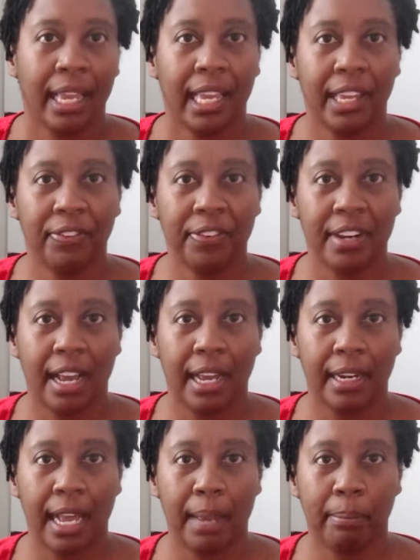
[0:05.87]
If
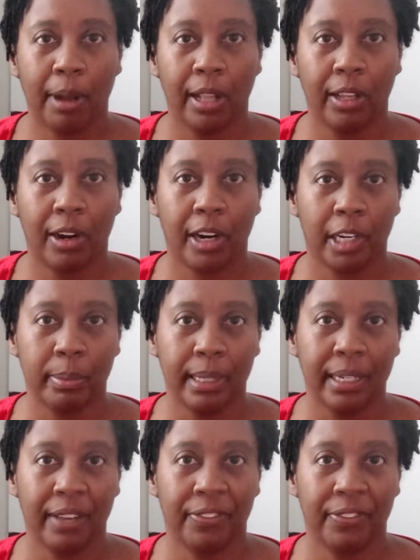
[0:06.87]
not, I'm Paula Hardemen,